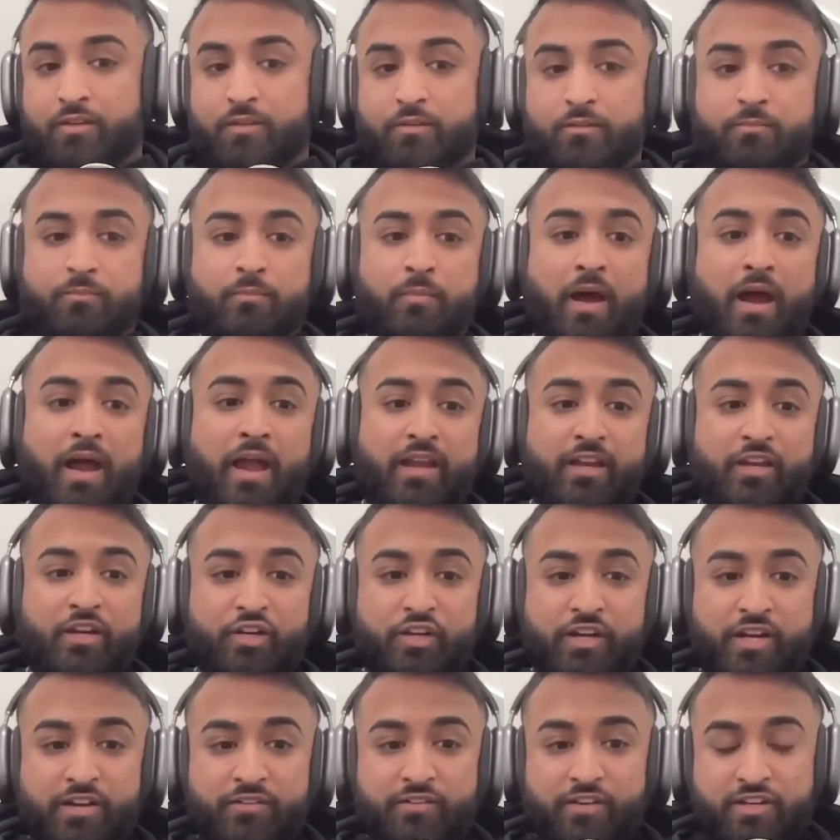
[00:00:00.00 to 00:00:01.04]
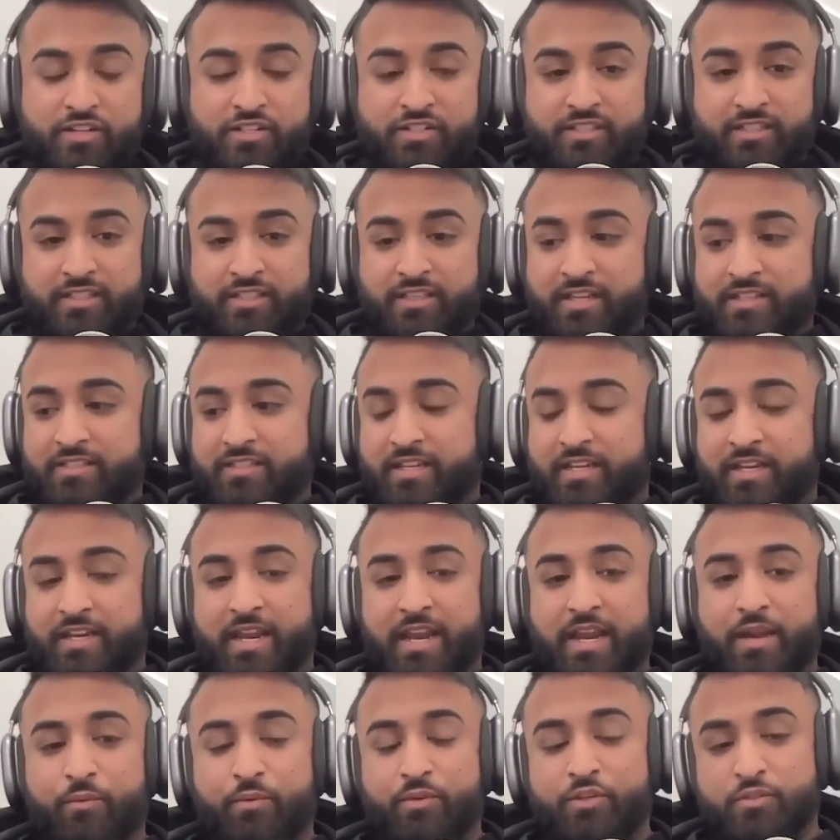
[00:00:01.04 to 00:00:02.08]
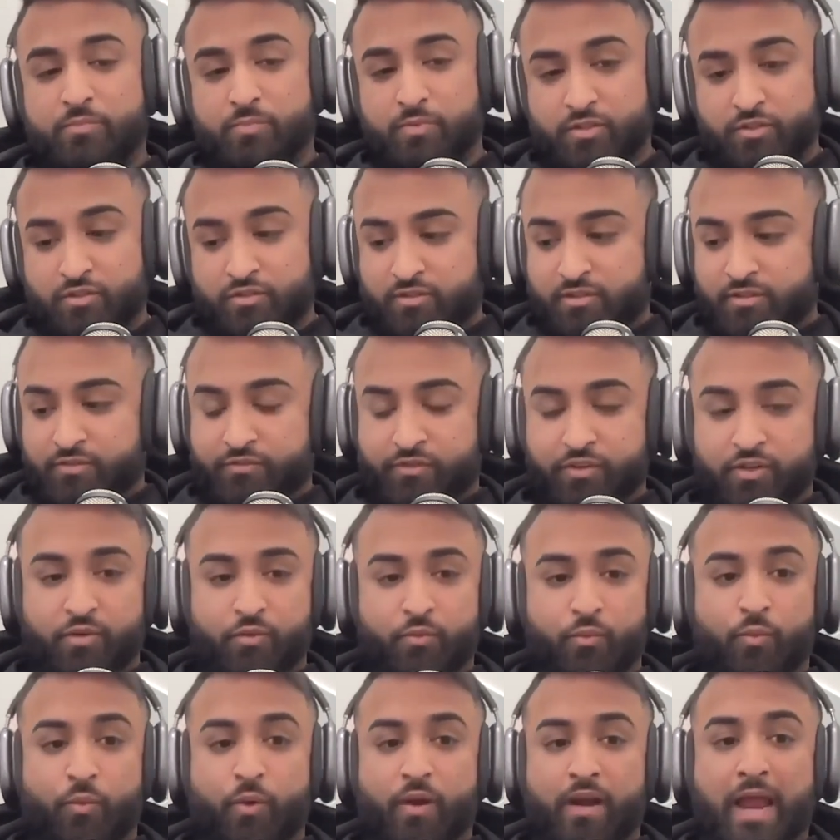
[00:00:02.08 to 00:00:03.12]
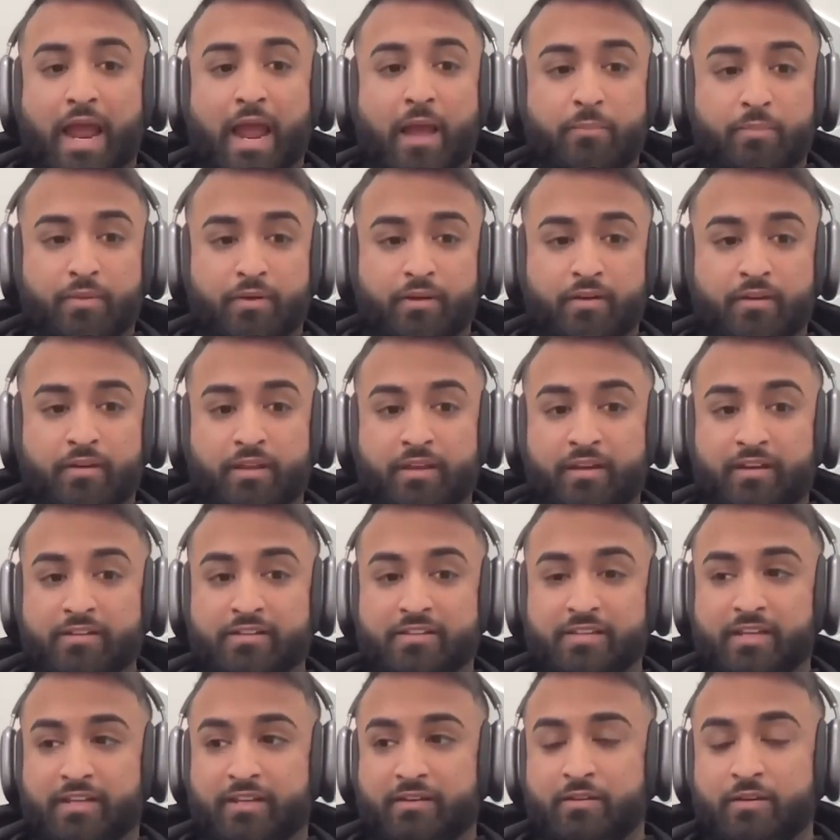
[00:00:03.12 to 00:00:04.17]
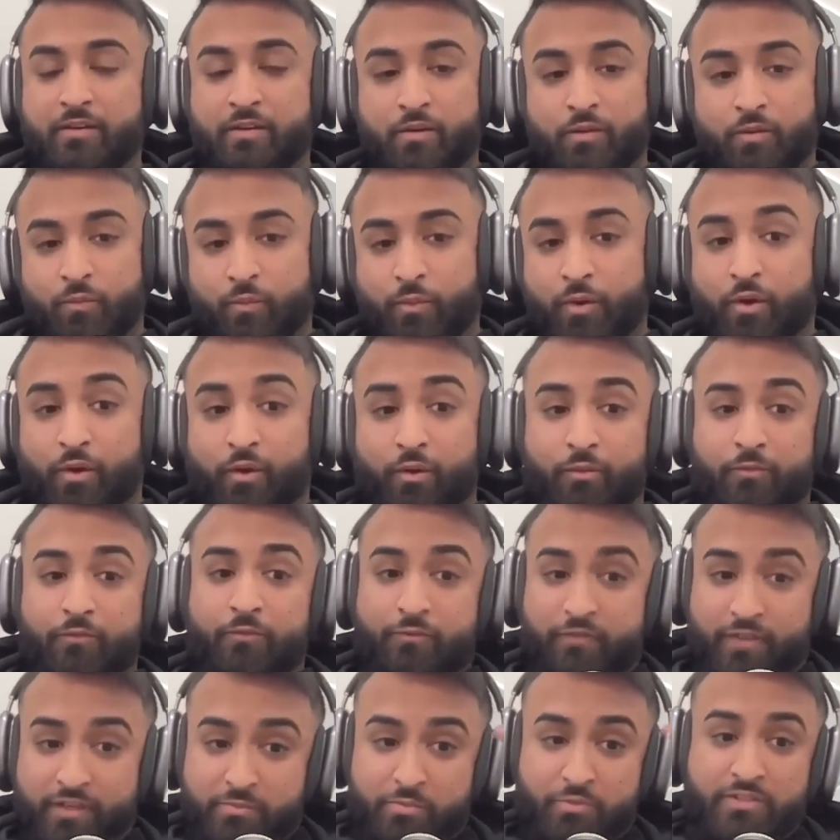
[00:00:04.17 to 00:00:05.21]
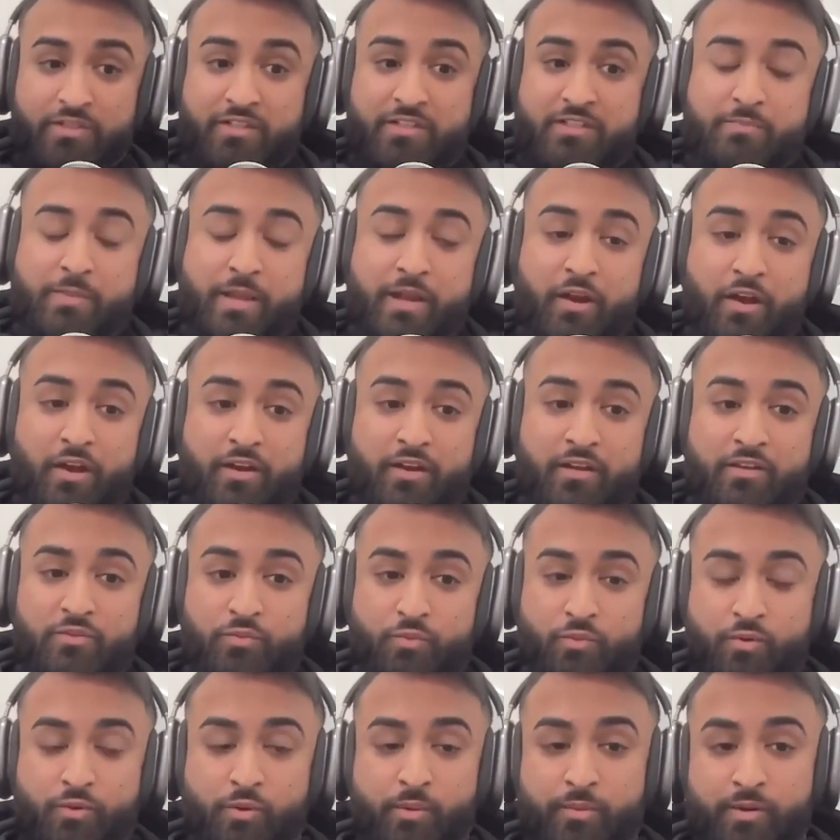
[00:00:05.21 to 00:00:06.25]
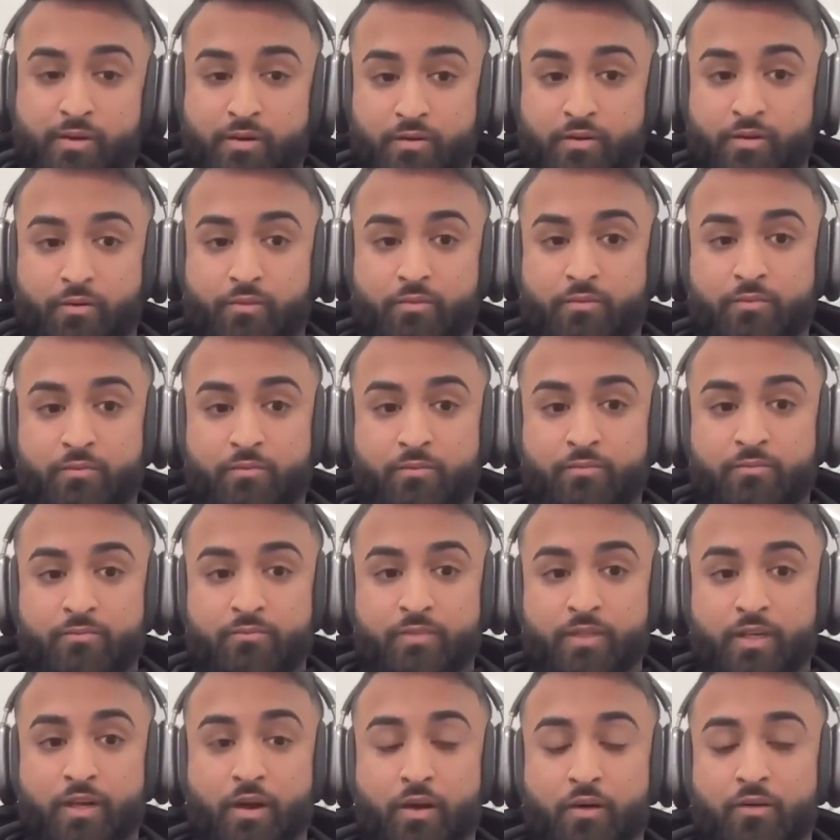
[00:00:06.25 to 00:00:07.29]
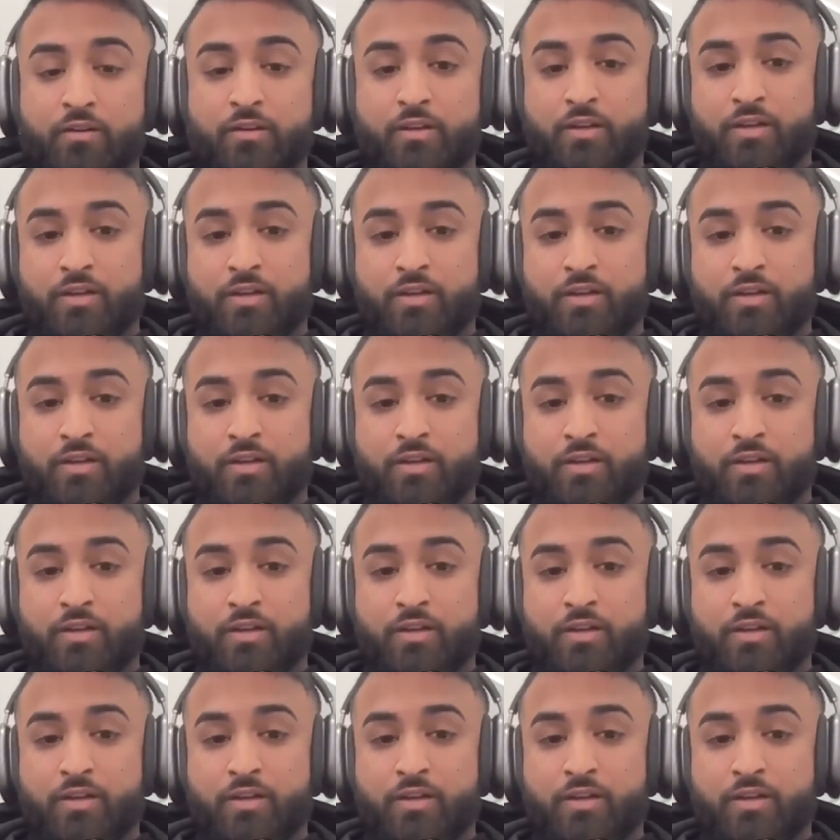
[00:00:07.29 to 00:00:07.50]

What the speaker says: my creative agency that said, hey, we just produced this for you. What happened? And it's like, well, Facebook didn't spend on it. So what do you want me to do? You know?